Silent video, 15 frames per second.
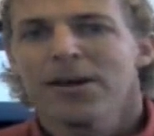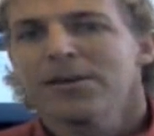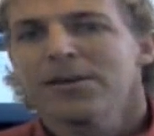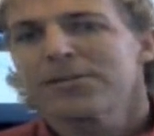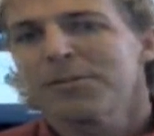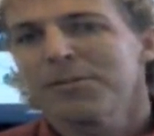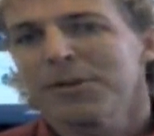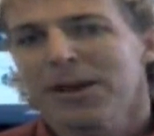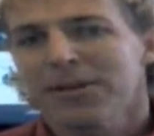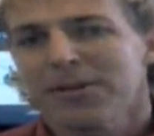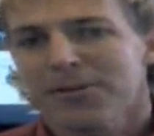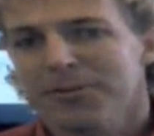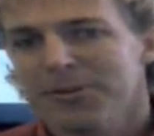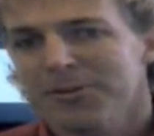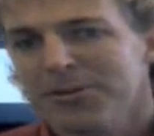Some of the other
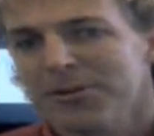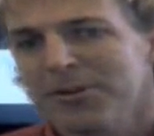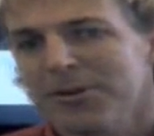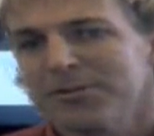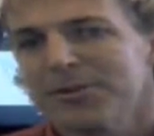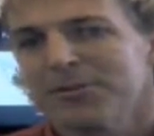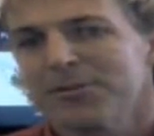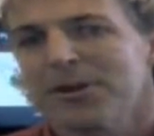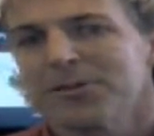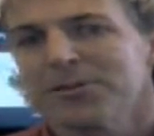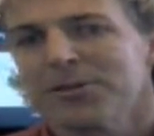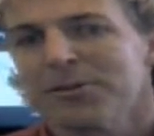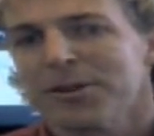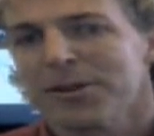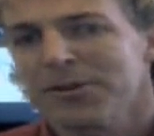fiscal issues
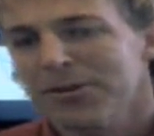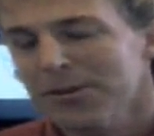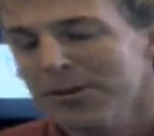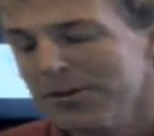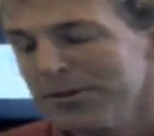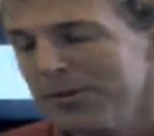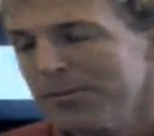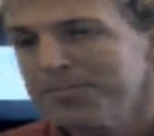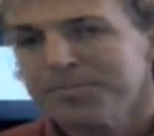also include